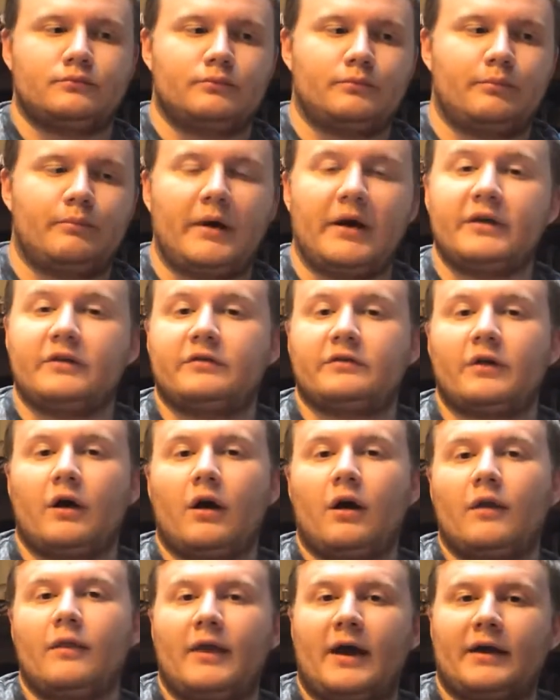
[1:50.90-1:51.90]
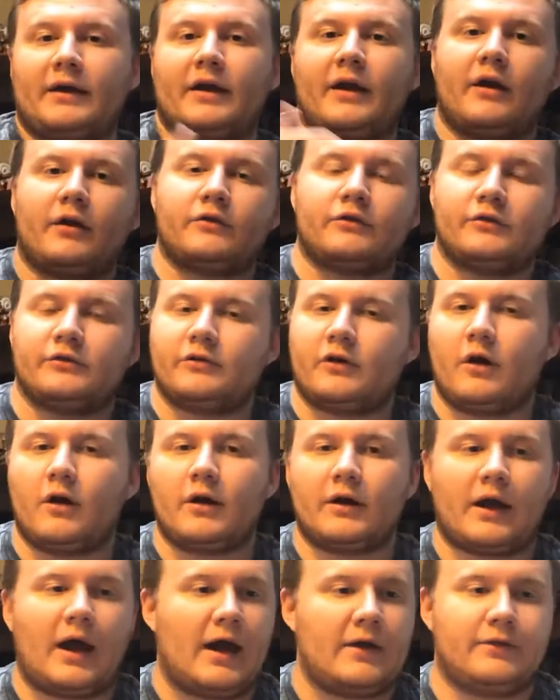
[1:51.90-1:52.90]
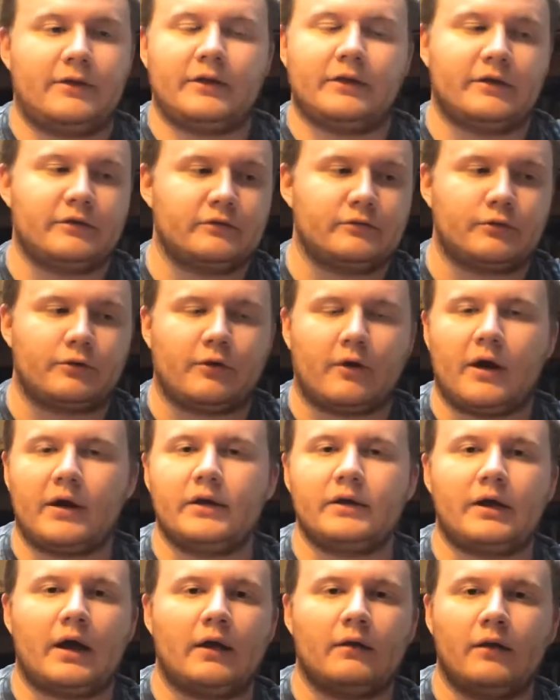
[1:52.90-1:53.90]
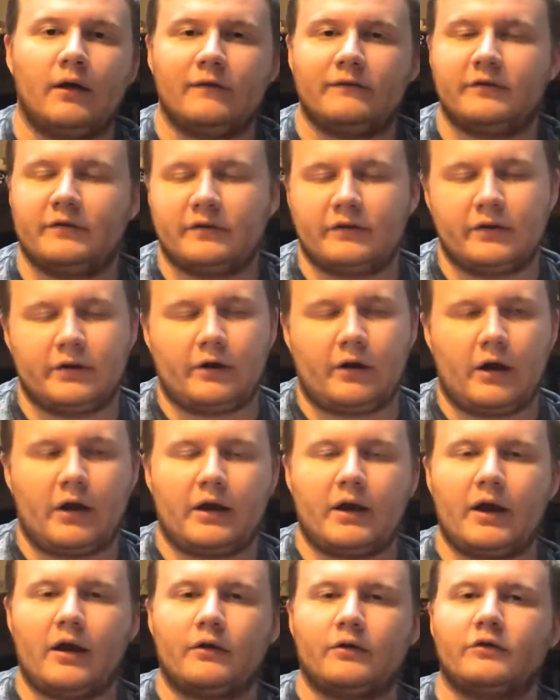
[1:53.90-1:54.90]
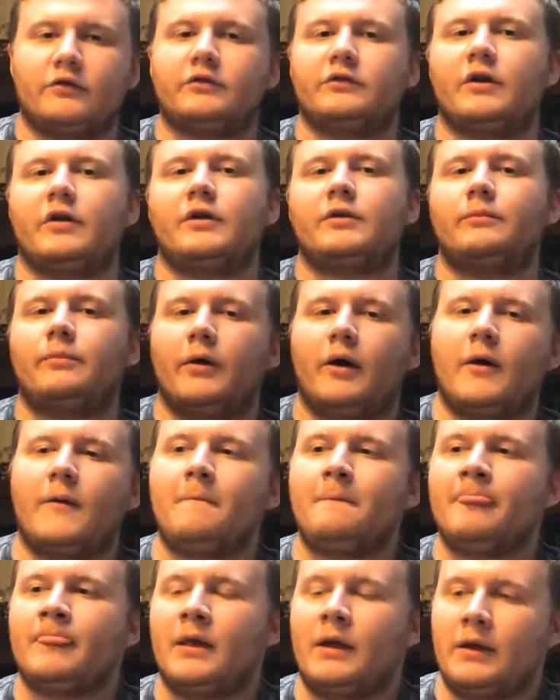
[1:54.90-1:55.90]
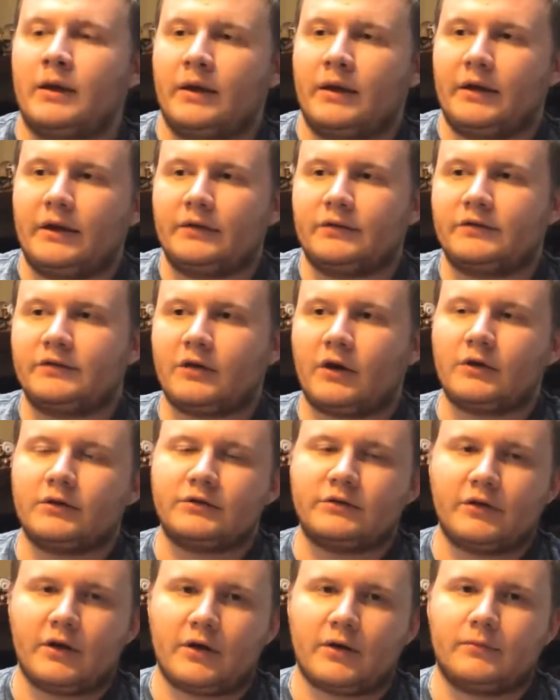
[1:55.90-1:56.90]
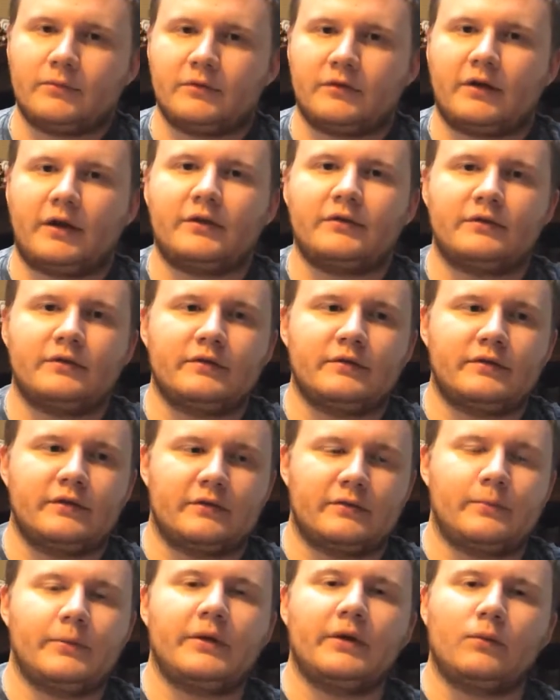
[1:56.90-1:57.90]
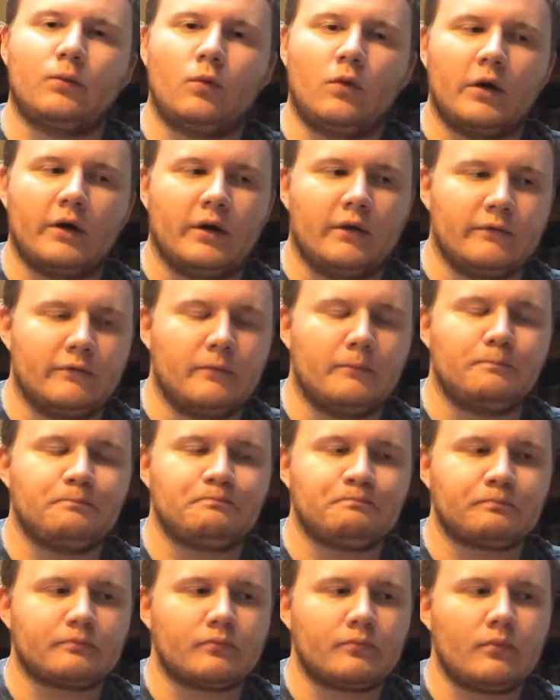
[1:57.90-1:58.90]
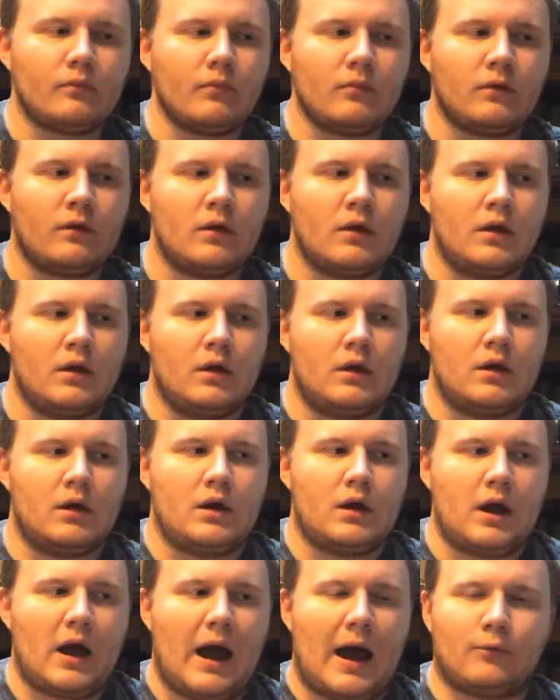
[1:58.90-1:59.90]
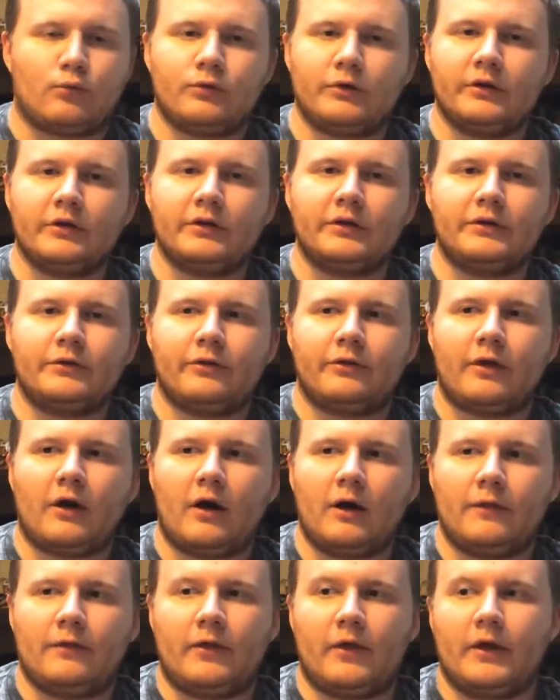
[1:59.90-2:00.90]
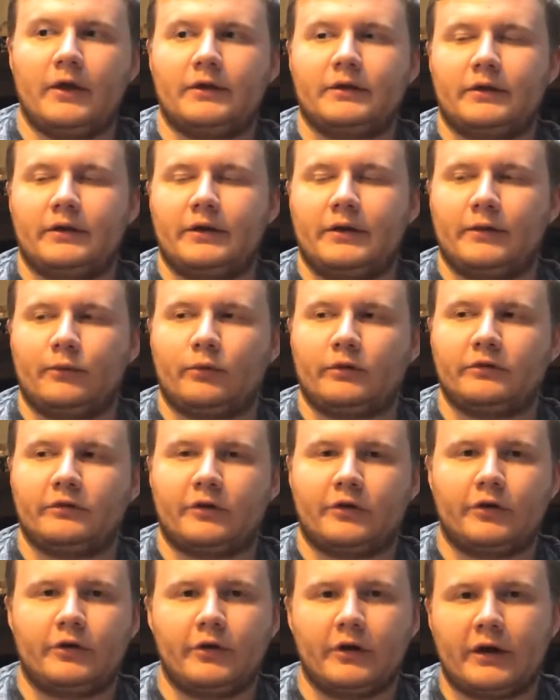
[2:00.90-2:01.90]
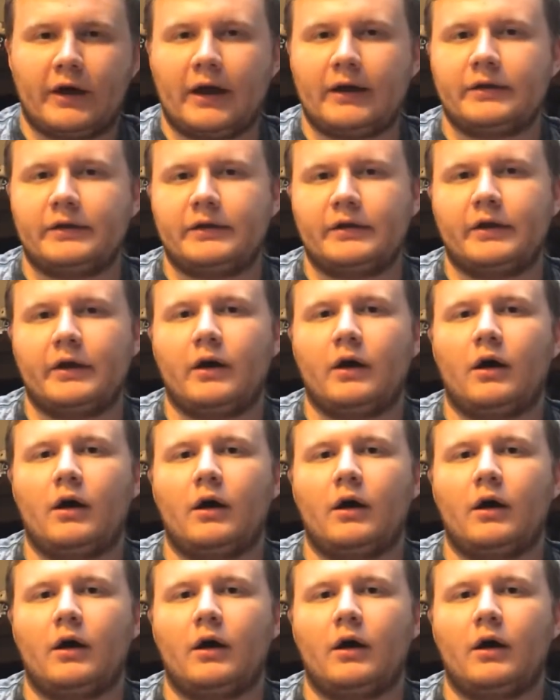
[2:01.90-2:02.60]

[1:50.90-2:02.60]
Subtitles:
based on that character's arc, I think is great. I love to see a great character study, but in certain circumstances, this being one of them, I really thought that it was a good idea